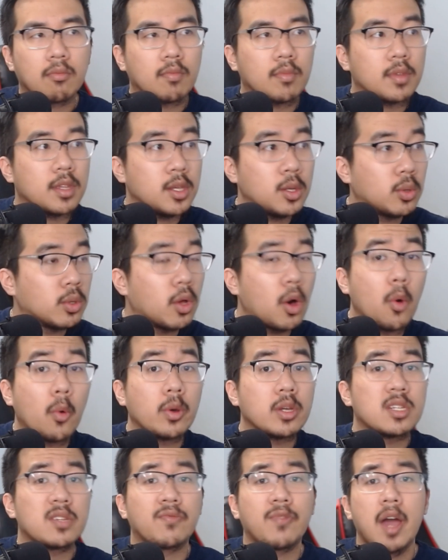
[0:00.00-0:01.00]
you'll
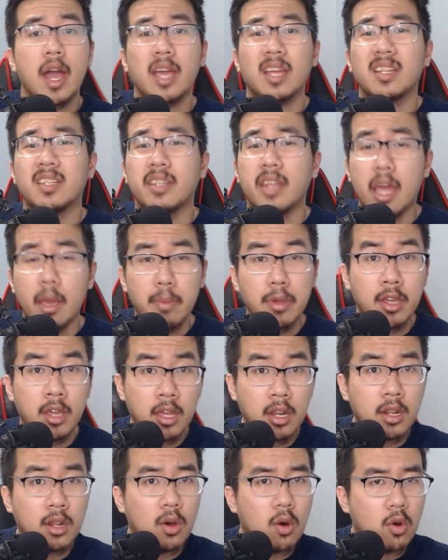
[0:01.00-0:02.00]
always find
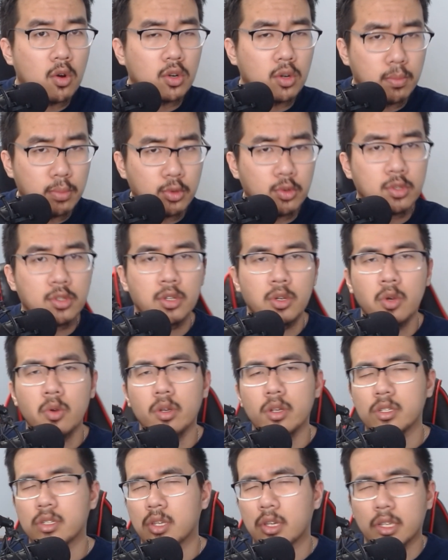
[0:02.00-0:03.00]
Debian or Ubuntu.
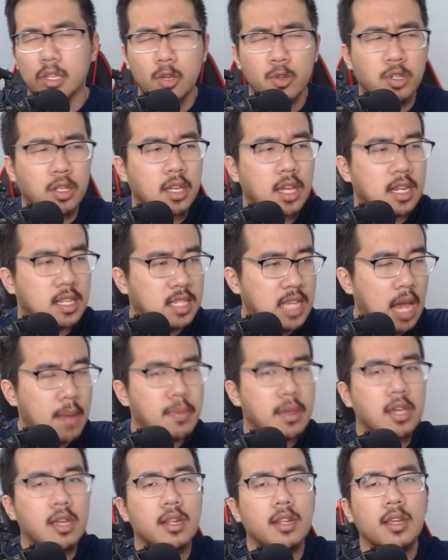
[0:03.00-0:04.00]
It's like usually a
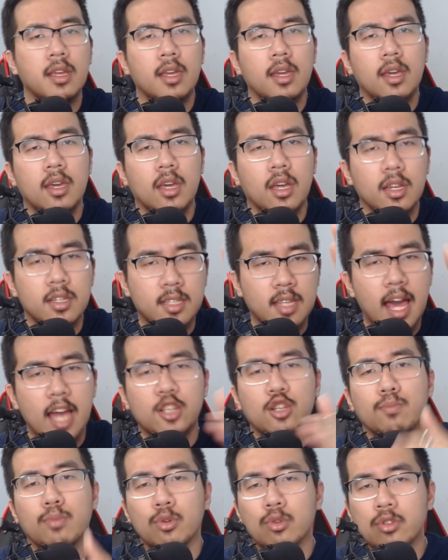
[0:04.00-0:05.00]

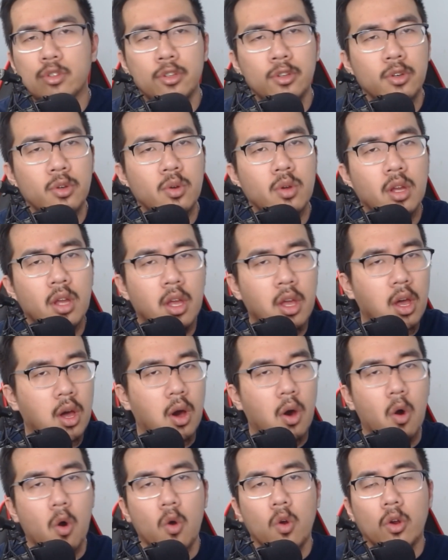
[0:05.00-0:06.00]
Debian/Ubuntu
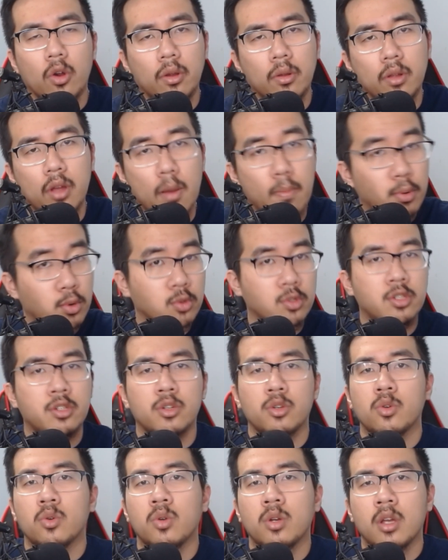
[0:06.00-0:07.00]
or
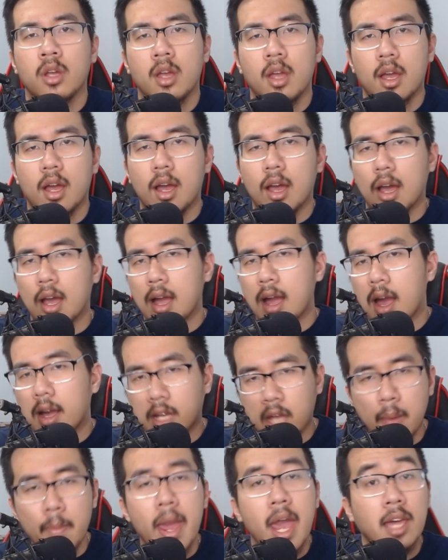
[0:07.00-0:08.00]
Ubuntu
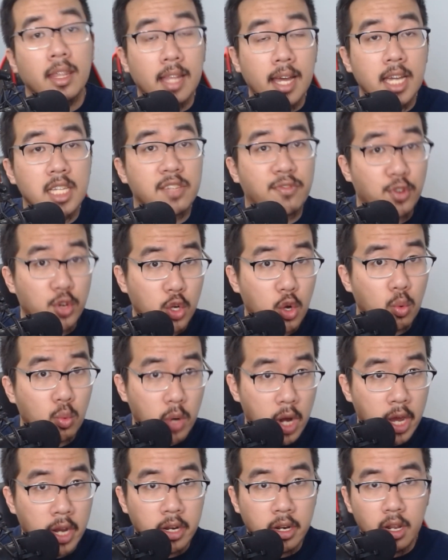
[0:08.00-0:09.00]
command lines for you to
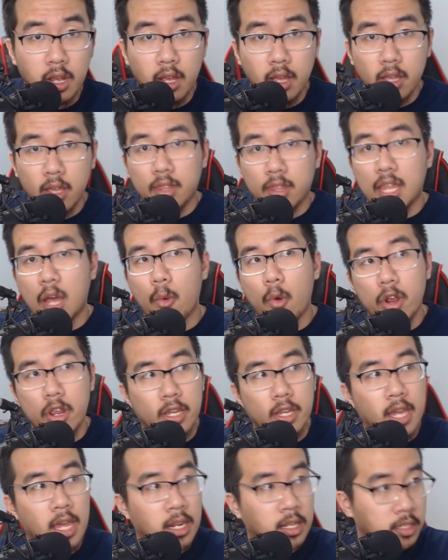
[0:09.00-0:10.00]
run. That way you
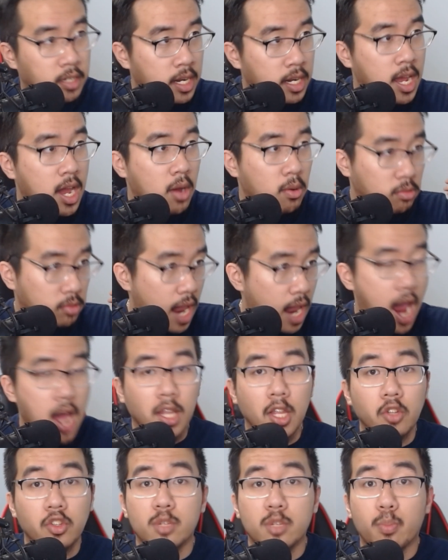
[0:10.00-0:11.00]
can
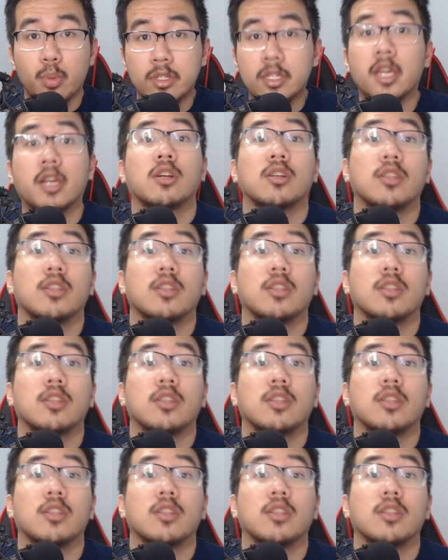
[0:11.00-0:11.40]
download this particular